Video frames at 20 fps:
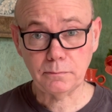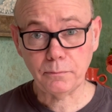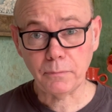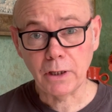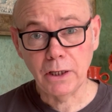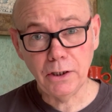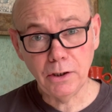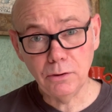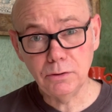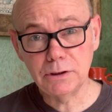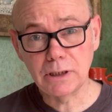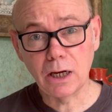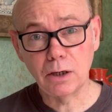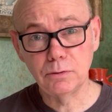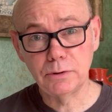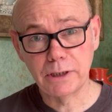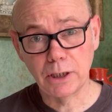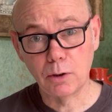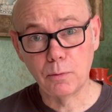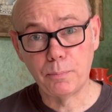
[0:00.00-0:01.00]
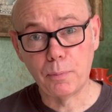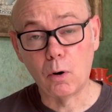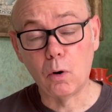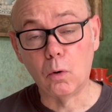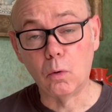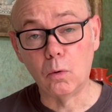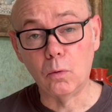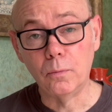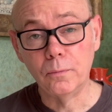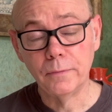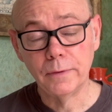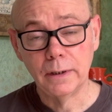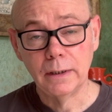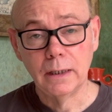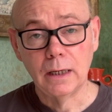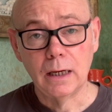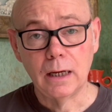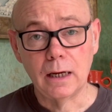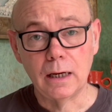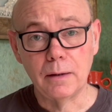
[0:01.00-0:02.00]
use the hotel pool.
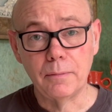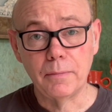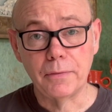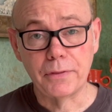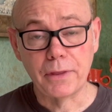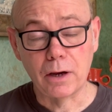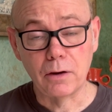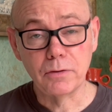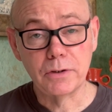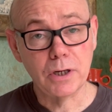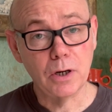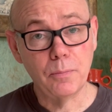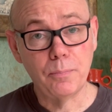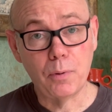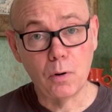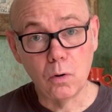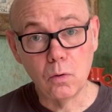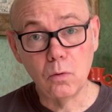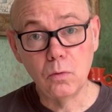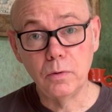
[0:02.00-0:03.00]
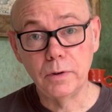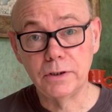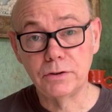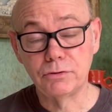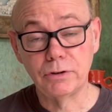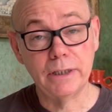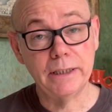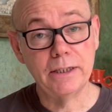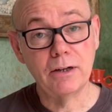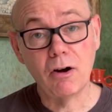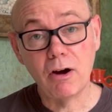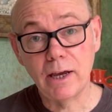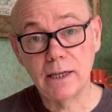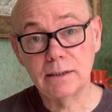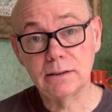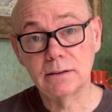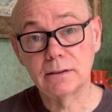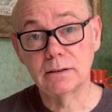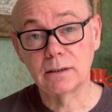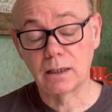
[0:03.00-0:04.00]
The hotel pool is really
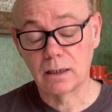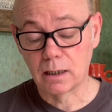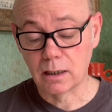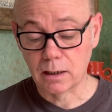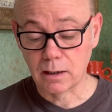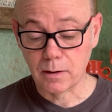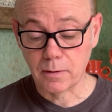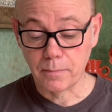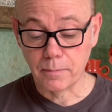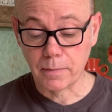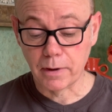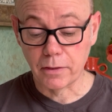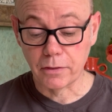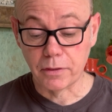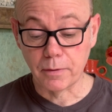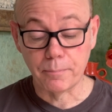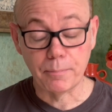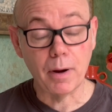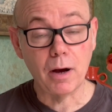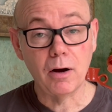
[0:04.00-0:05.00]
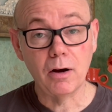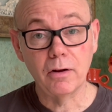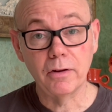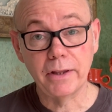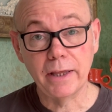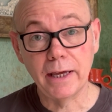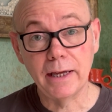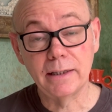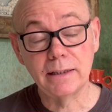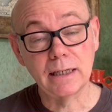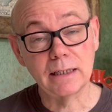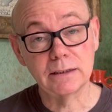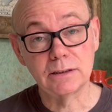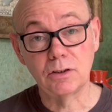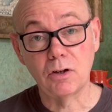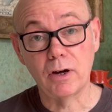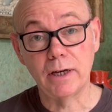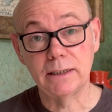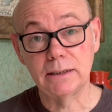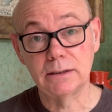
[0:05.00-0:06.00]
nice. The bar there does
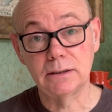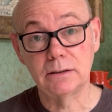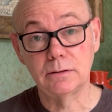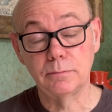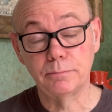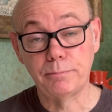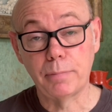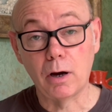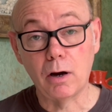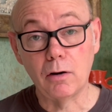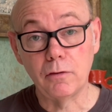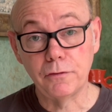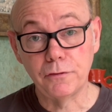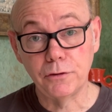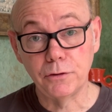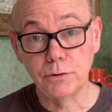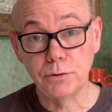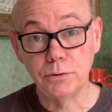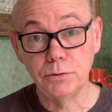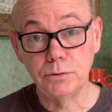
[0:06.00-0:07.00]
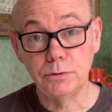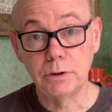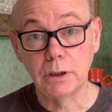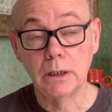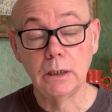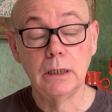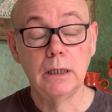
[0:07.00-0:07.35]
nice bar food.